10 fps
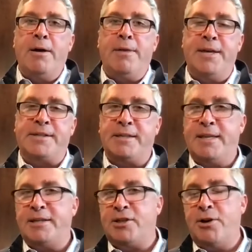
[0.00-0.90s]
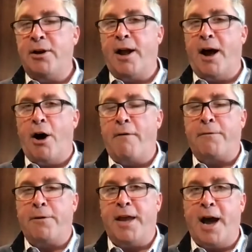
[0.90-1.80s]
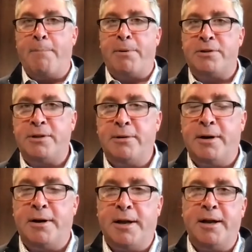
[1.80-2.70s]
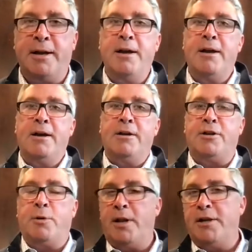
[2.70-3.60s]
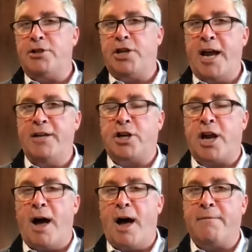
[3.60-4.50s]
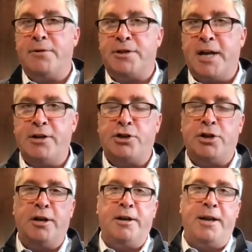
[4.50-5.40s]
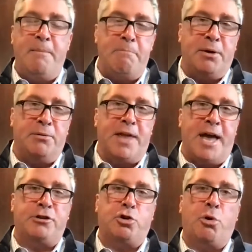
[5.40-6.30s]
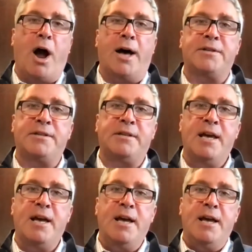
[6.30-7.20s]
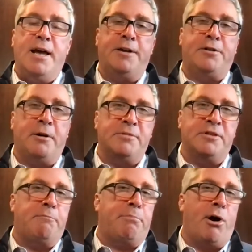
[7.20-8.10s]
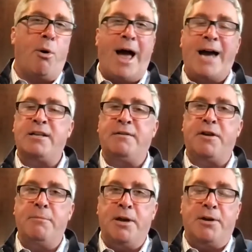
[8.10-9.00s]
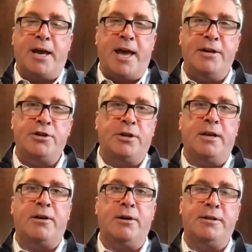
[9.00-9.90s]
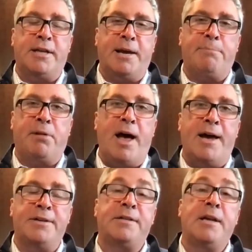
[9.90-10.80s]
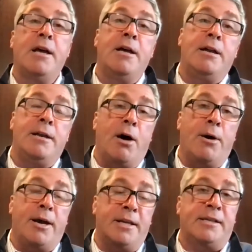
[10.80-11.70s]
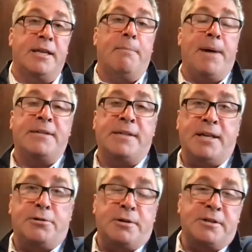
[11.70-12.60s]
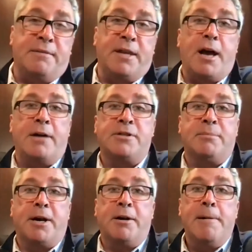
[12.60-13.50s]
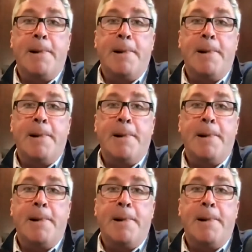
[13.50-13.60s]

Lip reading: This could offer the opportunity to really change the conversation and build that trust in terms of proactive communication that could take place, knowing it's in the best interest of the customer.